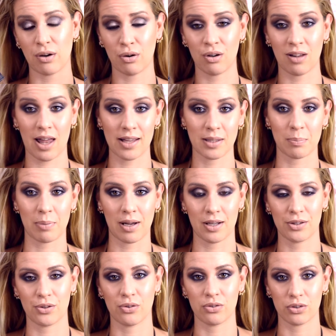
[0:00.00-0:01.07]
you like the
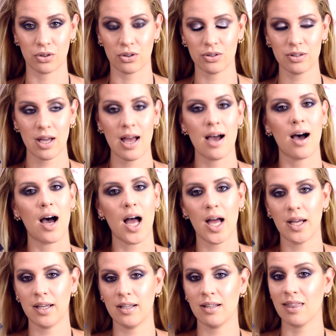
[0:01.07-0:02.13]
palette or not.
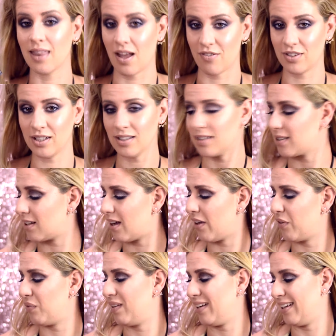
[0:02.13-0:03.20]
I love it, I
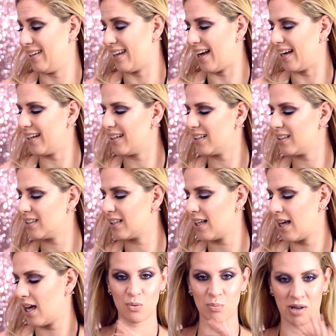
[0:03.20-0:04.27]
really like it.
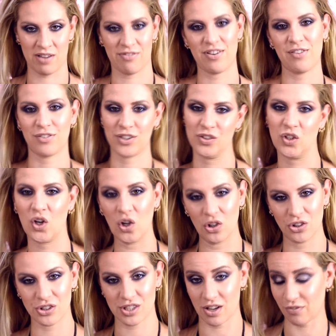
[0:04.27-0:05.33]
My favorite
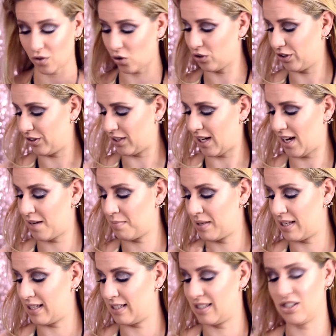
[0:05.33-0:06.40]
colors of all the time
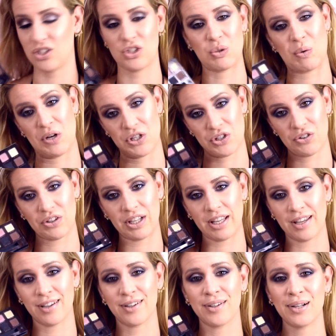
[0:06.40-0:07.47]
is this treasury
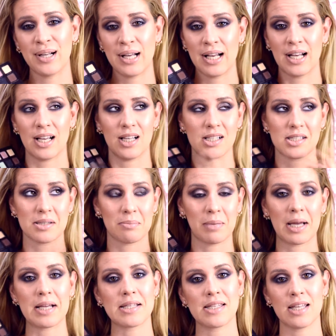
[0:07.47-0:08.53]
here. It's
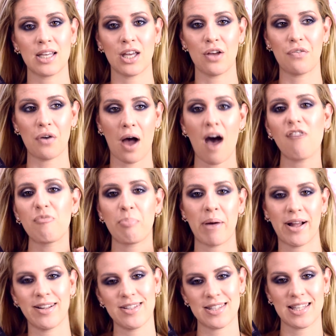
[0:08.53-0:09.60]
amazing. If you have
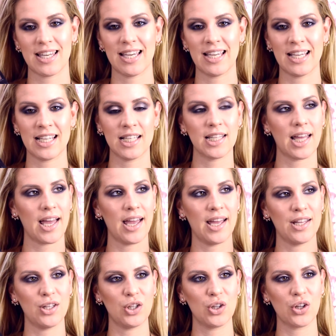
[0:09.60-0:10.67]
pale skin
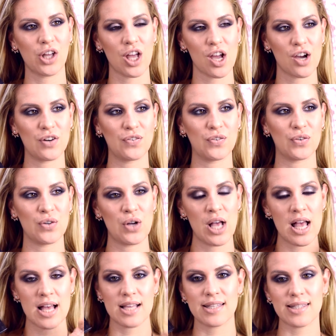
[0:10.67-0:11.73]
and you're looking for
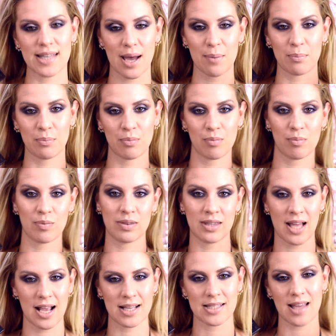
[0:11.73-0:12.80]
some
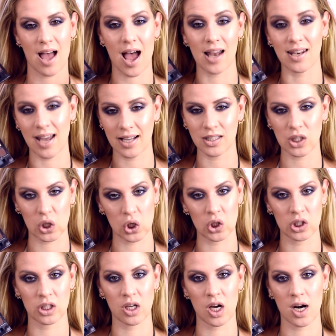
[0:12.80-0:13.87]
nice highlight
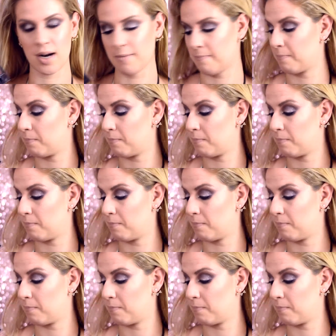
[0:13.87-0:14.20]
color,